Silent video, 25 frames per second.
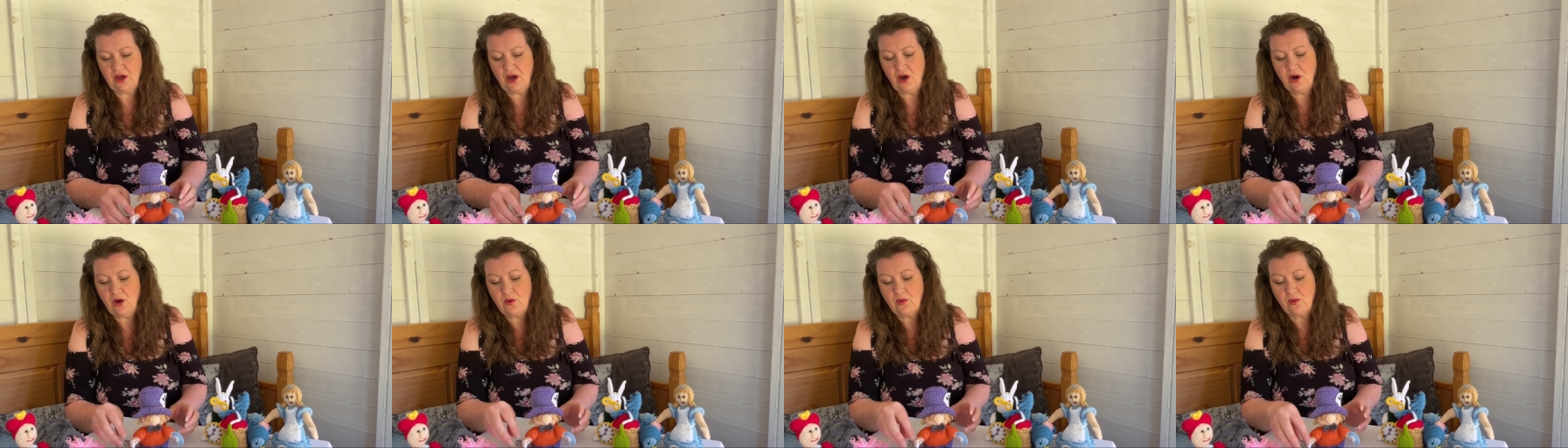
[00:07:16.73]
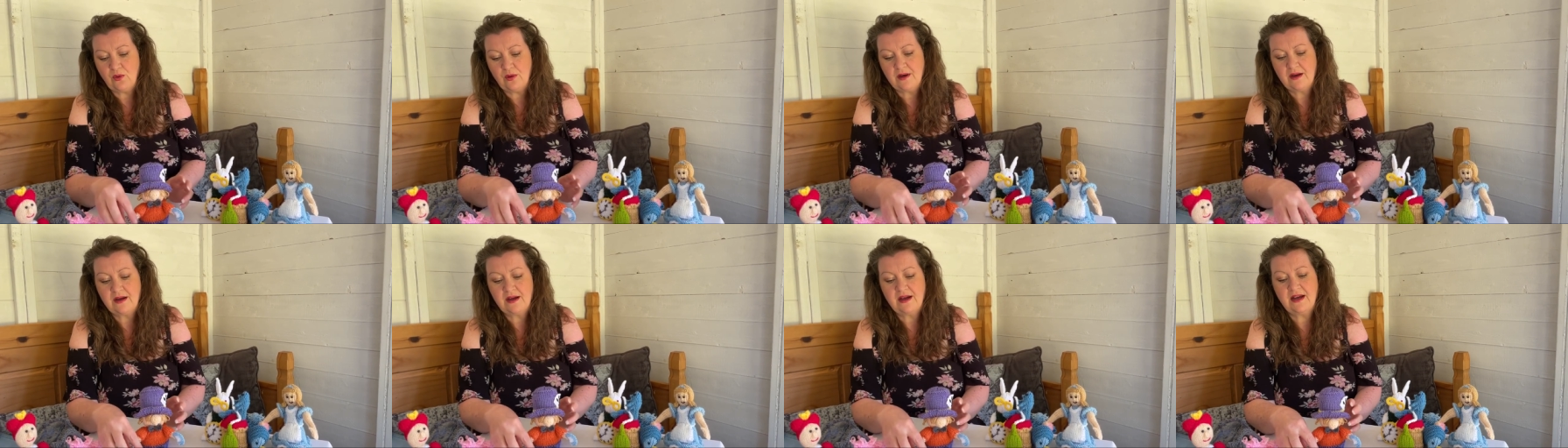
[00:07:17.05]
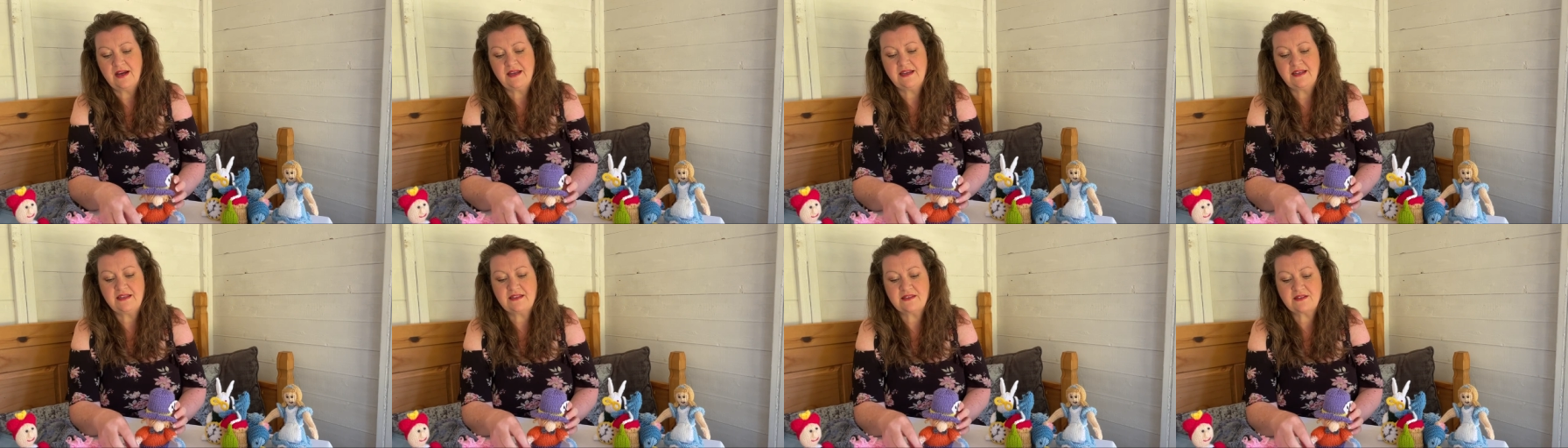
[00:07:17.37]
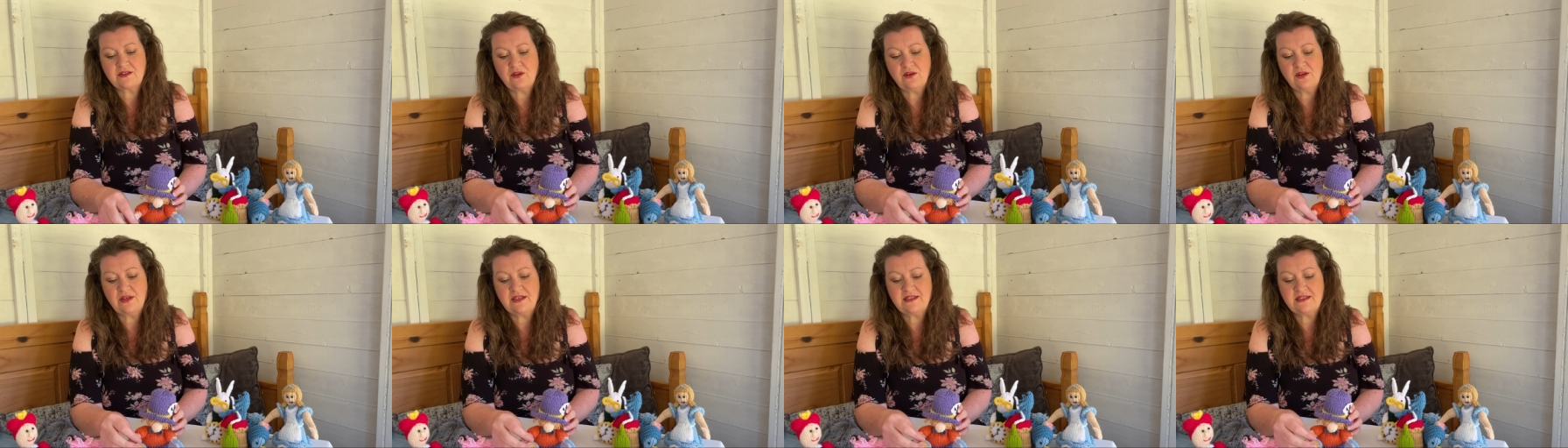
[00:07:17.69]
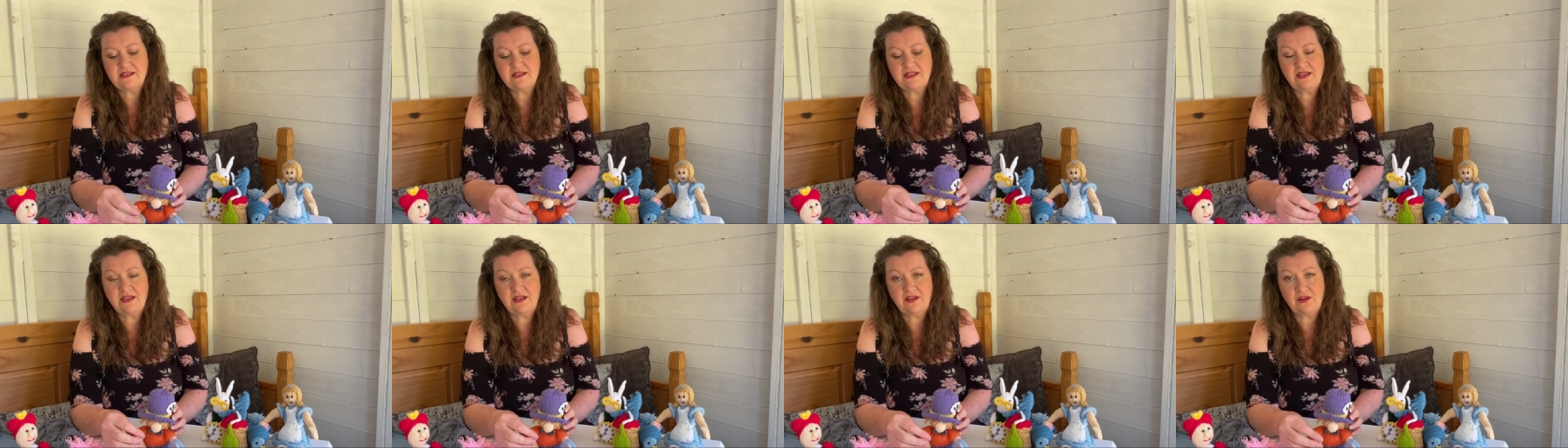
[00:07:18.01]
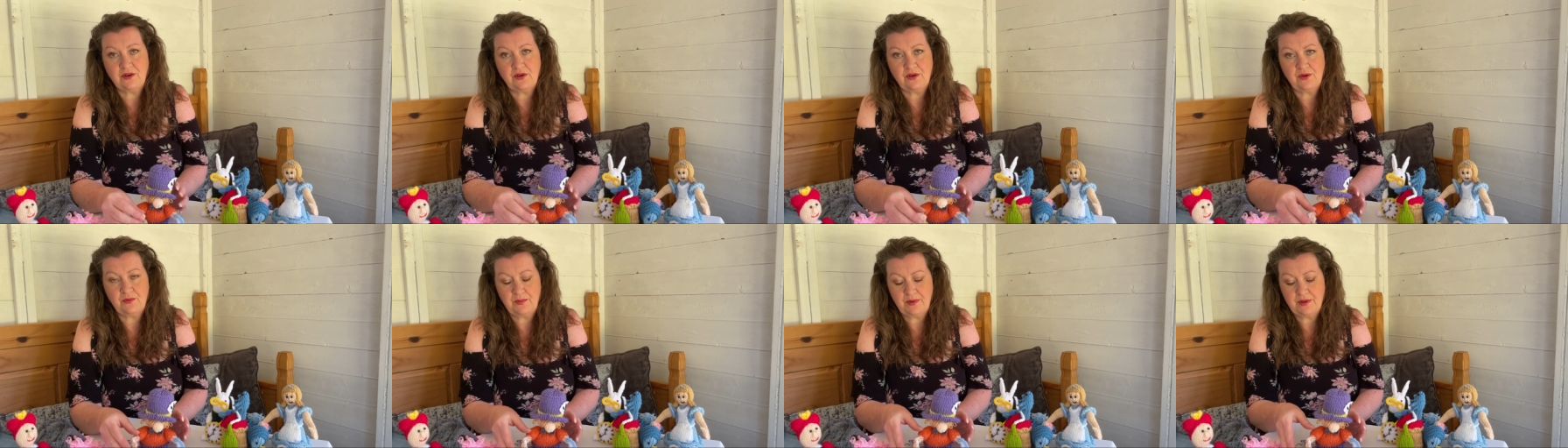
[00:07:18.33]
oh and he's got his
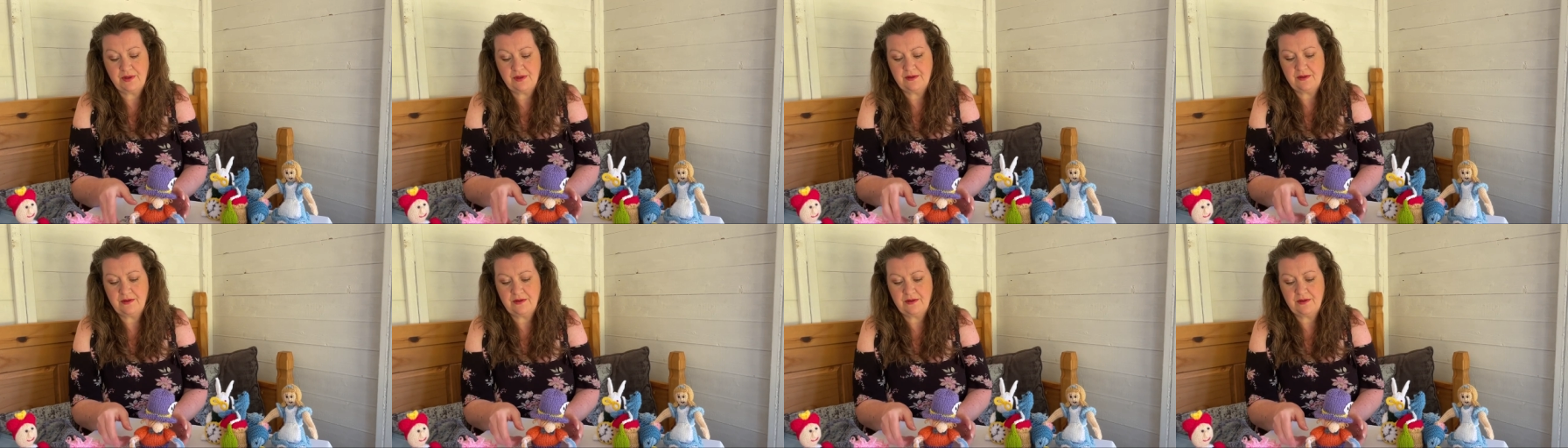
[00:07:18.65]
teacup